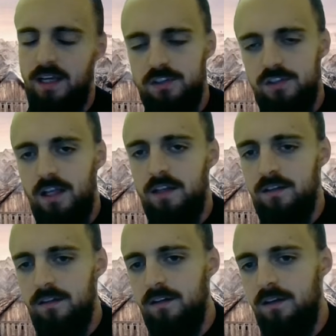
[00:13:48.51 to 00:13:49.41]

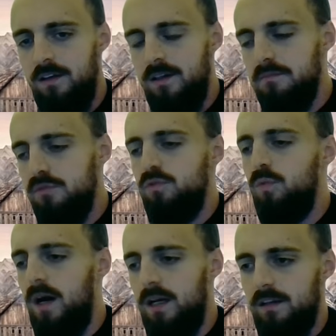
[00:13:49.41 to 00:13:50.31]
extended much
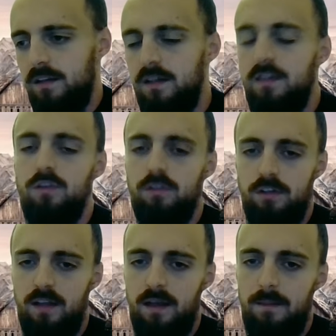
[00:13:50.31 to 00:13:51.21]
wider than it does
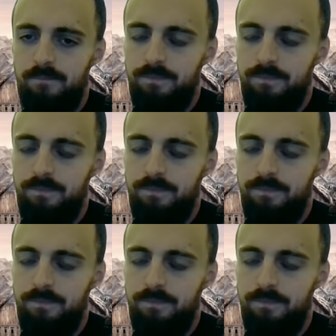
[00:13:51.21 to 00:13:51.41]
today